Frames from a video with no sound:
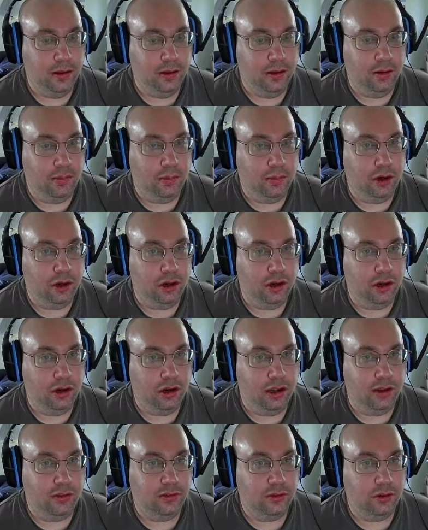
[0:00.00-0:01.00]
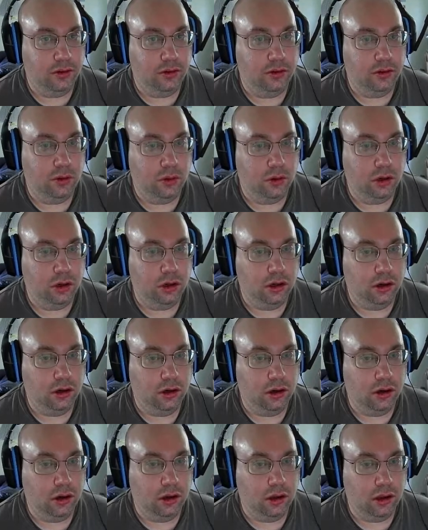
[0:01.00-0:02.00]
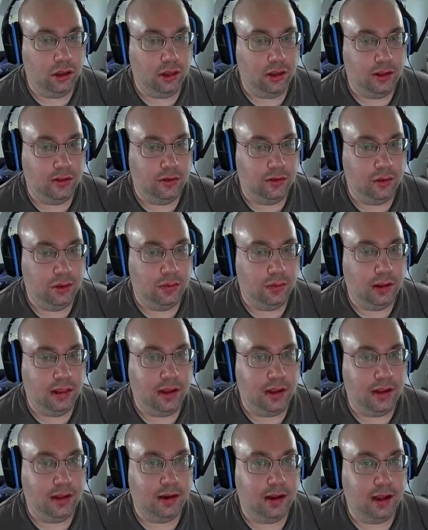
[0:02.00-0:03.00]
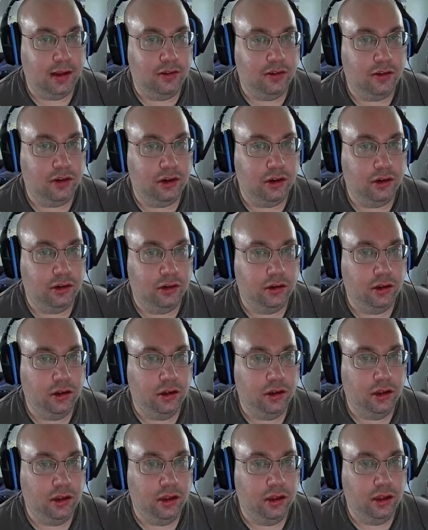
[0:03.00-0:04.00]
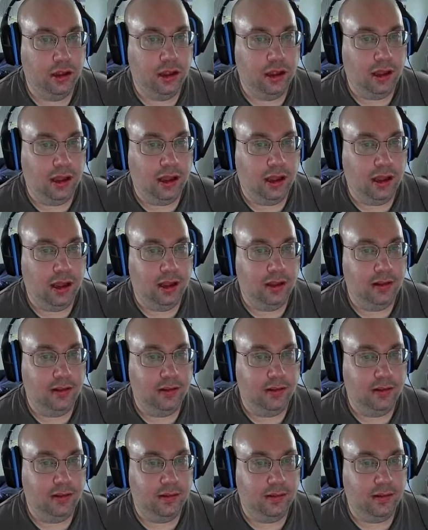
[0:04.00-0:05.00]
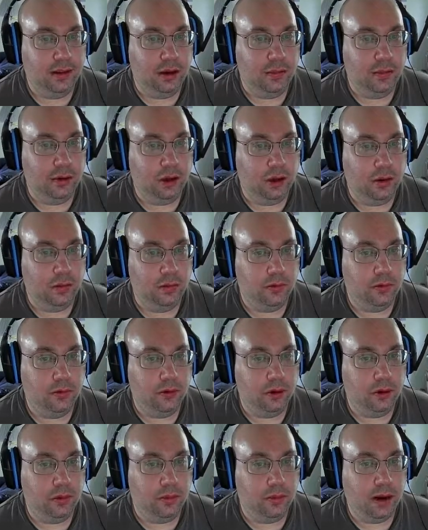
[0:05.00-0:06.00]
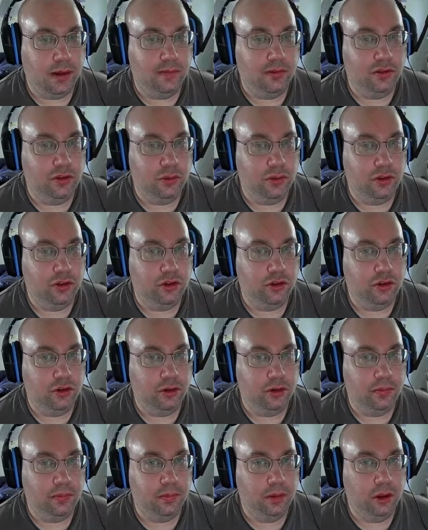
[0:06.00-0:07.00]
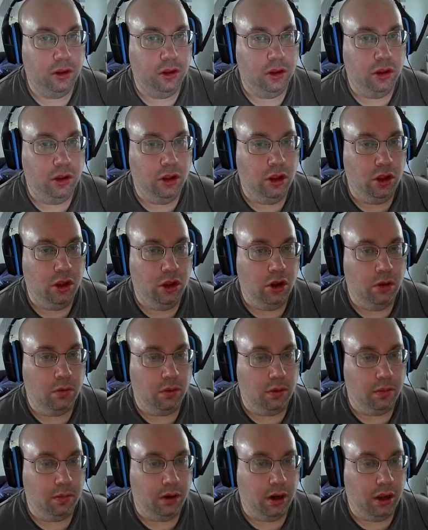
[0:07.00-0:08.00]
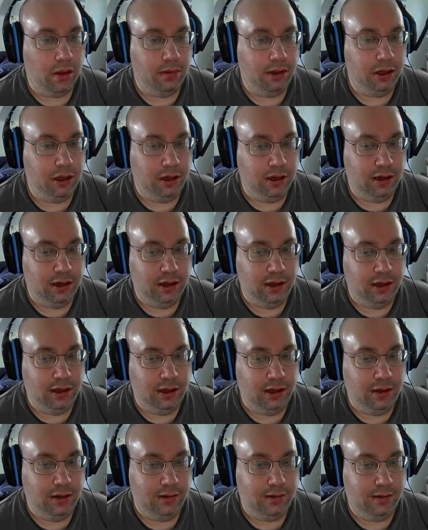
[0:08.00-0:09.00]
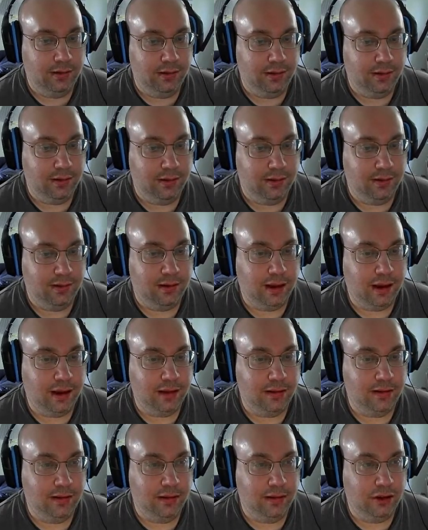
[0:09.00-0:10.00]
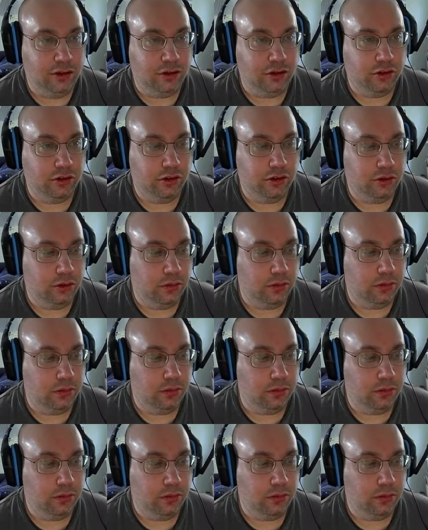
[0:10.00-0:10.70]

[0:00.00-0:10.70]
Put in a nice little door. That's the only way they can enter. And there we go. So private tuition room. We're probably going to need a second teacher soon.